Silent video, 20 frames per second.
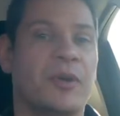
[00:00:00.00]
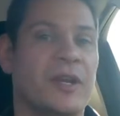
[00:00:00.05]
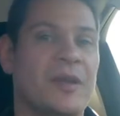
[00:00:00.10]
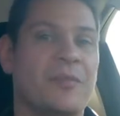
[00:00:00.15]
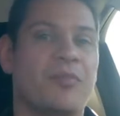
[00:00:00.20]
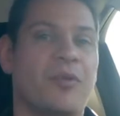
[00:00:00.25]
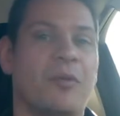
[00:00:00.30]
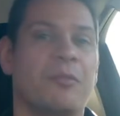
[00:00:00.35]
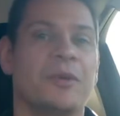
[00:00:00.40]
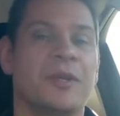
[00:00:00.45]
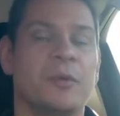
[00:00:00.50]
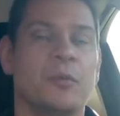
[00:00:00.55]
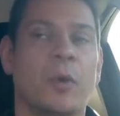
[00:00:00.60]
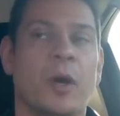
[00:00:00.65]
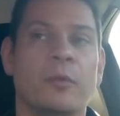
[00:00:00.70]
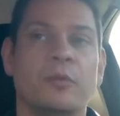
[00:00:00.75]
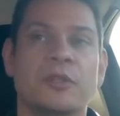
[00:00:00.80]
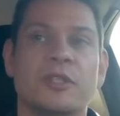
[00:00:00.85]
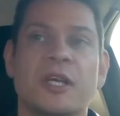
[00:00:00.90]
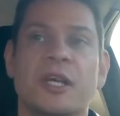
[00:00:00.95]
it probably
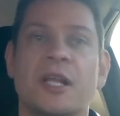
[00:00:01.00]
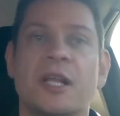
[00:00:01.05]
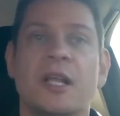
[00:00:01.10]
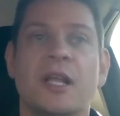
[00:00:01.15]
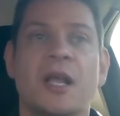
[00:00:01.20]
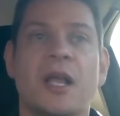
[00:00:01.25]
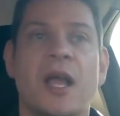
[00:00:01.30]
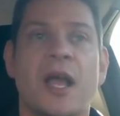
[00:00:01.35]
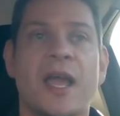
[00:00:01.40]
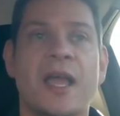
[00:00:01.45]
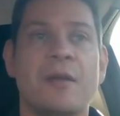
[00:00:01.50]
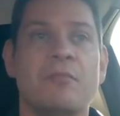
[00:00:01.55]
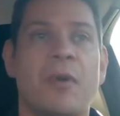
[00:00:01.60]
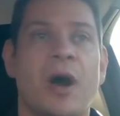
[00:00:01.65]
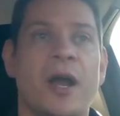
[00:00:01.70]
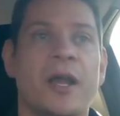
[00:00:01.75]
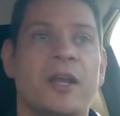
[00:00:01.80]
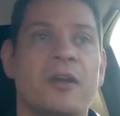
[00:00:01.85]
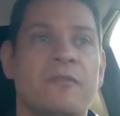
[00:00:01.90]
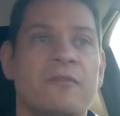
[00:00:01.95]
won't. It
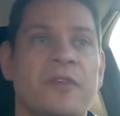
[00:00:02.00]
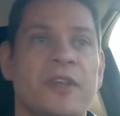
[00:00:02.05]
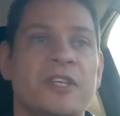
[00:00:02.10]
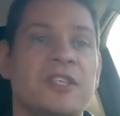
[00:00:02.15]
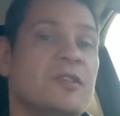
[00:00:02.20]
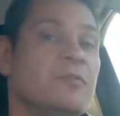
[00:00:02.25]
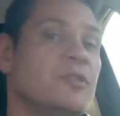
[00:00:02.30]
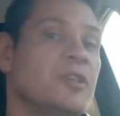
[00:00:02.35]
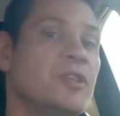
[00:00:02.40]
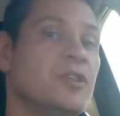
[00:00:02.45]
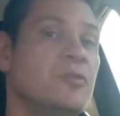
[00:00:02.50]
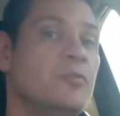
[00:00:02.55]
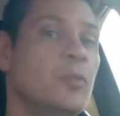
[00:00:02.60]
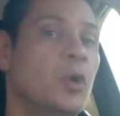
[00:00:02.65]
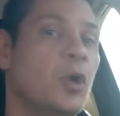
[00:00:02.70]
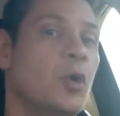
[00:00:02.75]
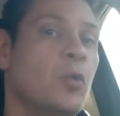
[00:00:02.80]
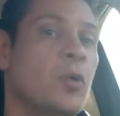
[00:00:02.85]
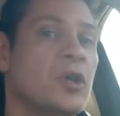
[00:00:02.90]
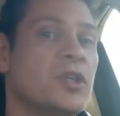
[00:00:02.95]
might convince him to do
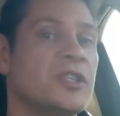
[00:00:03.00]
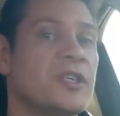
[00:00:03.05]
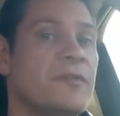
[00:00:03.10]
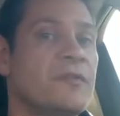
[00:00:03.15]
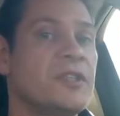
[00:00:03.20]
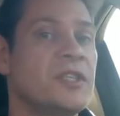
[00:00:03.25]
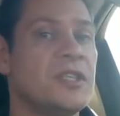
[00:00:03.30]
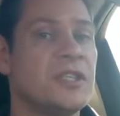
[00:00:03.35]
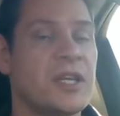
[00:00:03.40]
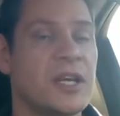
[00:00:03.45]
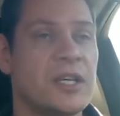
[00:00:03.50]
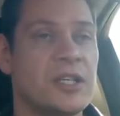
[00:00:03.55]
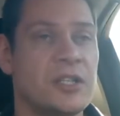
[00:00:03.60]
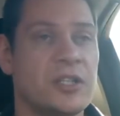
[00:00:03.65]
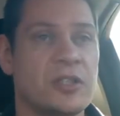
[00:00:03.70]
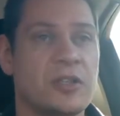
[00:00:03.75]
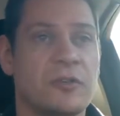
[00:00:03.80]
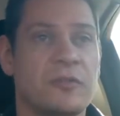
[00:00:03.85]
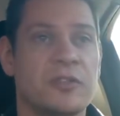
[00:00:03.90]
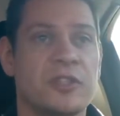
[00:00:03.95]
more 1/72nd
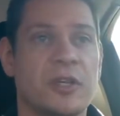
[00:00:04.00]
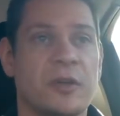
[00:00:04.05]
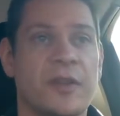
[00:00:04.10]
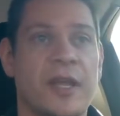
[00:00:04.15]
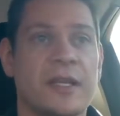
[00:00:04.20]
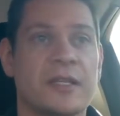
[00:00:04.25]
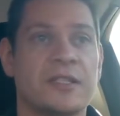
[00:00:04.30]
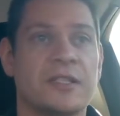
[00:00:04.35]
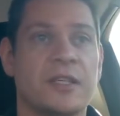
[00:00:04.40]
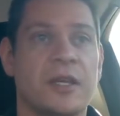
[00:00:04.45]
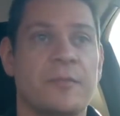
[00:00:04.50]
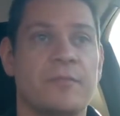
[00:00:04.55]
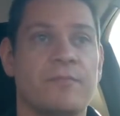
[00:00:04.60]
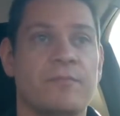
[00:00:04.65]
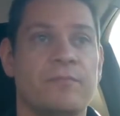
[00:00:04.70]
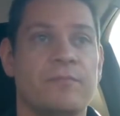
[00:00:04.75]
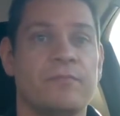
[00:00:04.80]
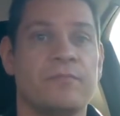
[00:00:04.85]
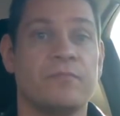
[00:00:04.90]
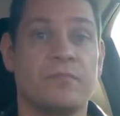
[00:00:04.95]
stuff, so that's
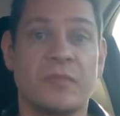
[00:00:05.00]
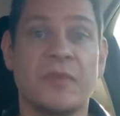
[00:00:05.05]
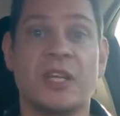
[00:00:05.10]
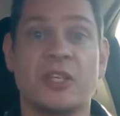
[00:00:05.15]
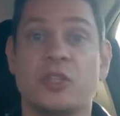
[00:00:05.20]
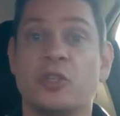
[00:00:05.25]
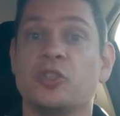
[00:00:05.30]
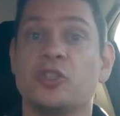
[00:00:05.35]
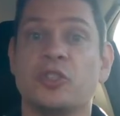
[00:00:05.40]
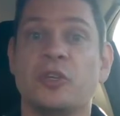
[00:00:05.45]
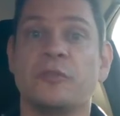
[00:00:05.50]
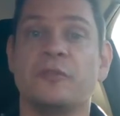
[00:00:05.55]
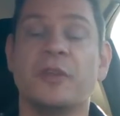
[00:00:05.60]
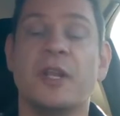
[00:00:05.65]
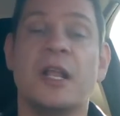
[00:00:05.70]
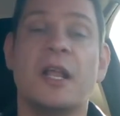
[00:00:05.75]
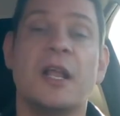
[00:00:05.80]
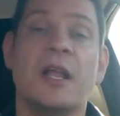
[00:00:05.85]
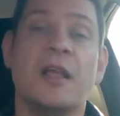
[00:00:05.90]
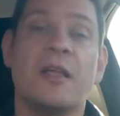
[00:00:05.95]
good stuff.
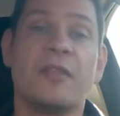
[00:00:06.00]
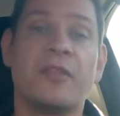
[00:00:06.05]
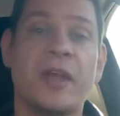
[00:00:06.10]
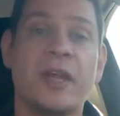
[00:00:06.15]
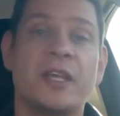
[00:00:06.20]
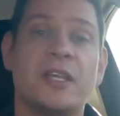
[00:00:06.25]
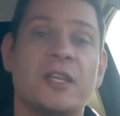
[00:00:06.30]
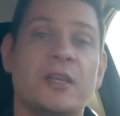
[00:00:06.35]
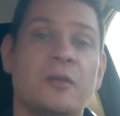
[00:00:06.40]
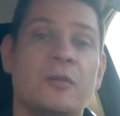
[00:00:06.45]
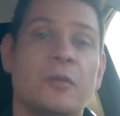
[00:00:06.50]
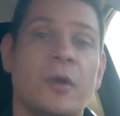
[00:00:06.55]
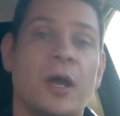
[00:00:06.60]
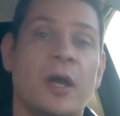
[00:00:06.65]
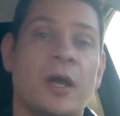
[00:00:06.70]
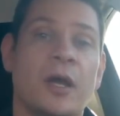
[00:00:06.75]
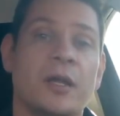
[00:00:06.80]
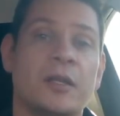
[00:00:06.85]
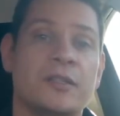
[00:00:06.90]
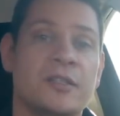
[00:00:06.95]
Thank you,
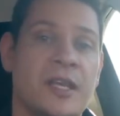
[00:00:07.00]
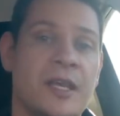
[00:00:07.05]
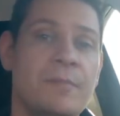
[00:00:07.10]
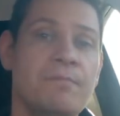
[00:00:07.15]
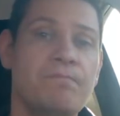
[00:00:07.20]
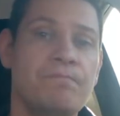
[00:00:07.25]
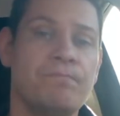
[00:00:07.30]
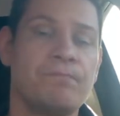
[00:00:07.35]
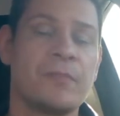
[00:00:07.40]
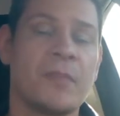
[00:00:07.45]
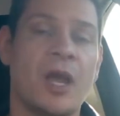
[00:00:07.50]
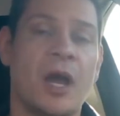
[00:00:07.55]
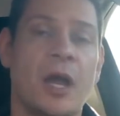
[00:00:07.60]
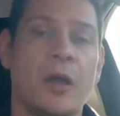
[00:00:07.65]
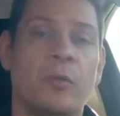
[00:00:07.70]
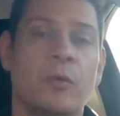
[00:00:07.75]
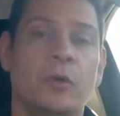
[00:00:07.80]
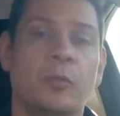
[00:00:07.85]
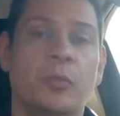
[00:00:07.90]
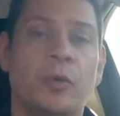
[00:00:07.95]
Tim.
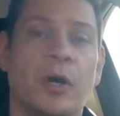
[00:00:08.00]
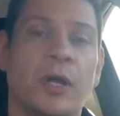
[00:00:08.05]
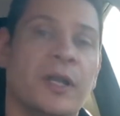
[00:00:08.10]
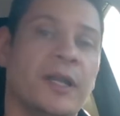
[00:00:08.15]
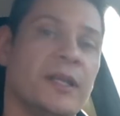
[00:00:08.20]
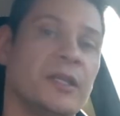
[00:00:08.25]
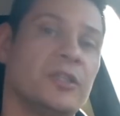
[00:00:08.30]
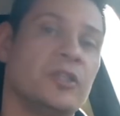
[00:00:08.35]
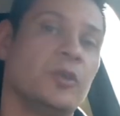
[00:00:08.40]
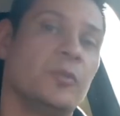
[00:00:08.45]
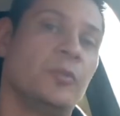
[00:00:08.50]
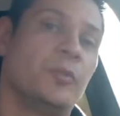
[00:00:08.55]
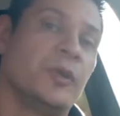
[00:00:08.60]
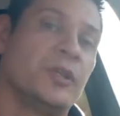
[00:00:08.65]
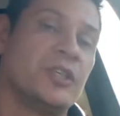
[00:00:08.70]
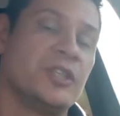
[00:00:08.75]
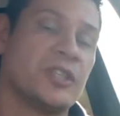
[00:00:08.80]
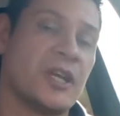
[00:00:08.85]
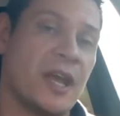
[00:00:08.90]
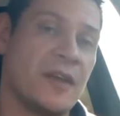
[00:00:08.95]
I will put a link to
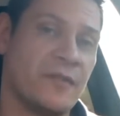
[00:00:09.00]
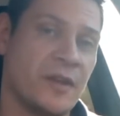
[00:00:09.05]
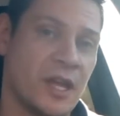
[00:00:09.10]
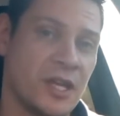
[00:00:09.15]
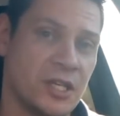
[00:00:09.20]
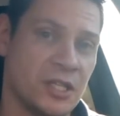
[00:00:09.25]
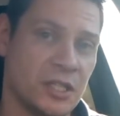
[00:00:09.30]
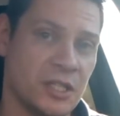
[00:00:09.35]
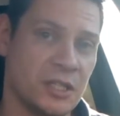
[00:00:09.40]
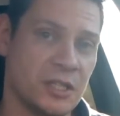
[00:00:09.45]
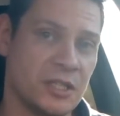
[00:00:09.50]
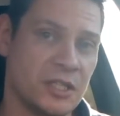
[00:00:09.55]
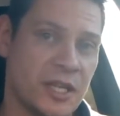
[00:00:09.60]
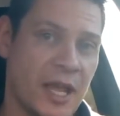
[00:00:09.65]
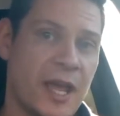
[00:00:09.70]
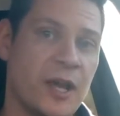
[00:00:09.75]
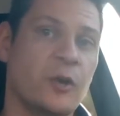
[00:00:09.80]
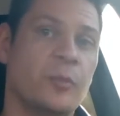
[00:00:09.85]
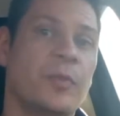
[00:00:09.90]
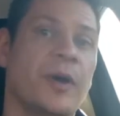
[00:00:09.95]
British Aviation in
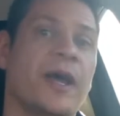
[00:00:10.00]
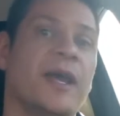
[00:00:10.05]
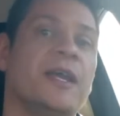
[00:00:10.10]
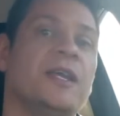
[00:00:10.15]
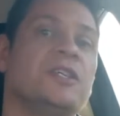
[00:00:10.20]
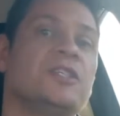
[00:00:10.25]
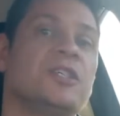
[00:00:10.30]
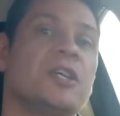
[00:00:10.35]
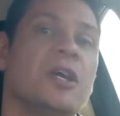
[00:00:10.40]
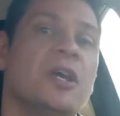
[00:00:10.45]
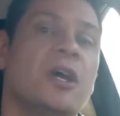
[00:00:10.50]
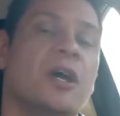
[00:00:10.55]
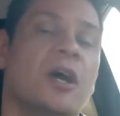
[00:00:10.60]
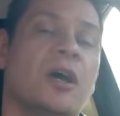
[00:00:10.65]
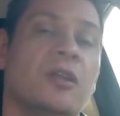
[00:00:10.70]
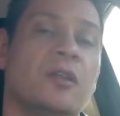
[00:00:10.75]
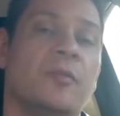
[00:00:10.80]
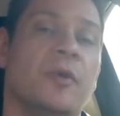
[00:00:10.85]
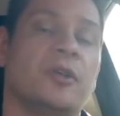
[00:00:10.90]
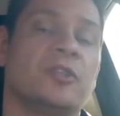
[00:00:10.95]
Scale page
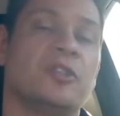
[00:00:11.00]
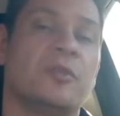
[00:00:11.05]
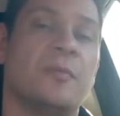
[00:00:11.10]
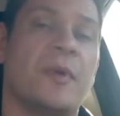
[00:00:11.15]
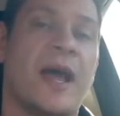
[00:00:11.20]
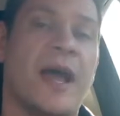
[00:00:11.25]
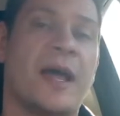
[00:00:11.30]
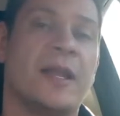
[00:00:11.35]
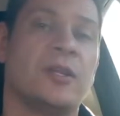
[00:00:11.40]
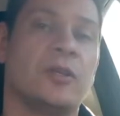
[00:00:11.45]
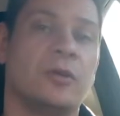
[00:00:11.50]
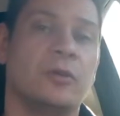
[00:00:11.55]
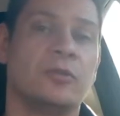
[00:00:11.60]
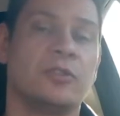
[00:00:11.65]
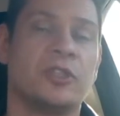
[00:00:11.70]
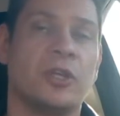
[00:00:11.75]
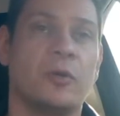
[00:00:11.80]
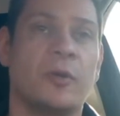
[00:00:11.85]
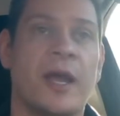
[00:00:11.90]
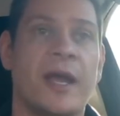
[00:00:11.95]
at the bottom, and
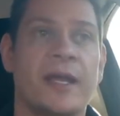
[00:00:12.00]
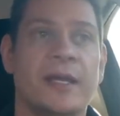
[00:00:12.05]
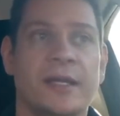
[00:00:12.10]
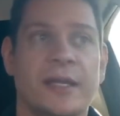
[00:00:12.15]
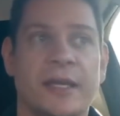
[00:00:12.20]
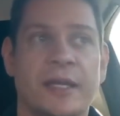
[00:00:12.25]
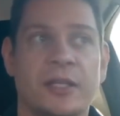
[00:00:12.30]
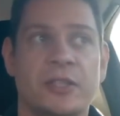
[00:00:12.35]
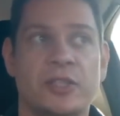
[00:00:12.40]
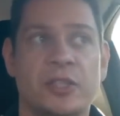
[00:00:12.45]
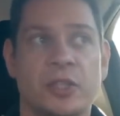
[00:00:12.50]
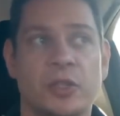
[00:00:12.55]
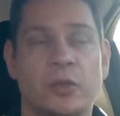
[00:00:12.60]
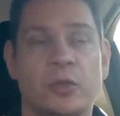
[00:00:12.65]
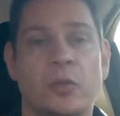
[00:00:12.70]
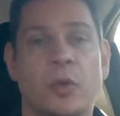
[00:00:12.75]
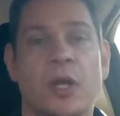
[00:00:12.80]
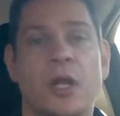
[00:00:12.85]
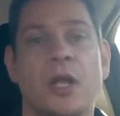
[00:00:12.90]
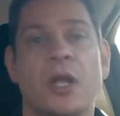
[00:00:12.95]
also a link
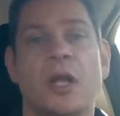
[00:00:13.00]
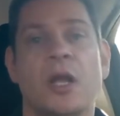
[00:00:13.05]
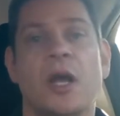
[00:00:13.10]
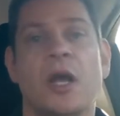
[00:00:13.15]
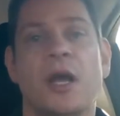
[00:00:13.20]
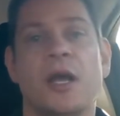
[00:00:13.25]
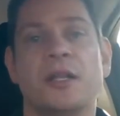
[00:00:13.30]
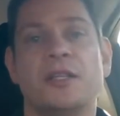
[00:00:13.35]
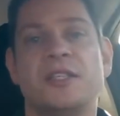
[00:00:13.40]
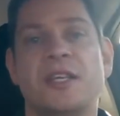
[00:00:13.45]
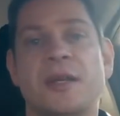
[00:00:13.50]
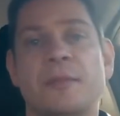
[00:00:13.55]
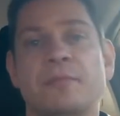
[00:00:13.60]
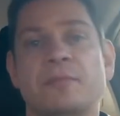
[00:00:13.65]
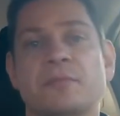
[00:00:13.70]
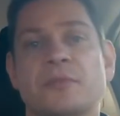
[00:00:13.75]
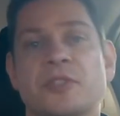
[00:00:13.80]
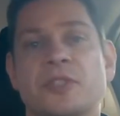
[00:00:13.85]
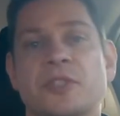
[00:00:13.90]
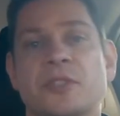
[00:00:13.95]
to
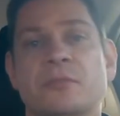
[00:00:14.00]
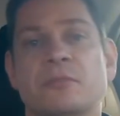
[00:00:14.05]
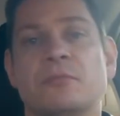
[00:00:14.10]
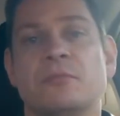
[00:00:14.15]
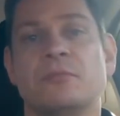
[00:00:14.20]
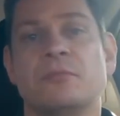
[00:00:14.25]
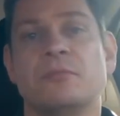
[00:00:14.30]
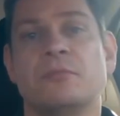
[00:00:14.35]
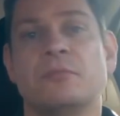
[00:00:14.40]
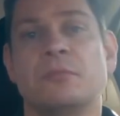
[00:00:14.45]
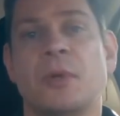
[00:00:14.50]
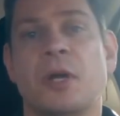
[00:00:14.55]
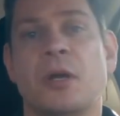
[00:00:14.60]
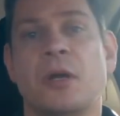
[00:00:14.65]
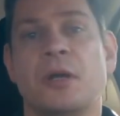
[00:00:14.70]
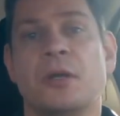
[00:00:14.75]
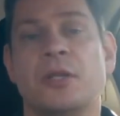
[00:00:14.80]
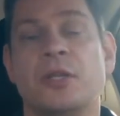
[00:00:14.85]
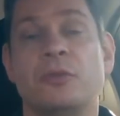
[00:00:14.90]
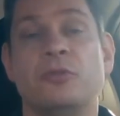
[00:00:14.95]
Tim's
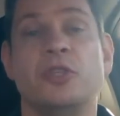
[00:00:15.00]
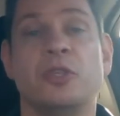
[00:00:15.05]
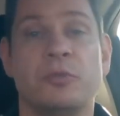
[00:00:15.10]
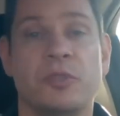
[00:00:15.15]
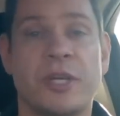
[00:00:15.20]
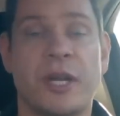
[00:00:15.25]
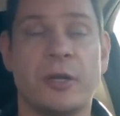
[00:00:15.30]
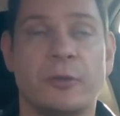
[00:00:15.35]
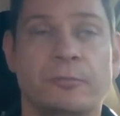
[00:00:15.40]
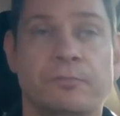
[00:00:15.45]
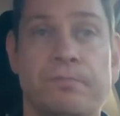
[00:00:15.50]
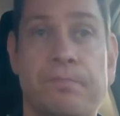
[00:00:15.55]
YouTube channel.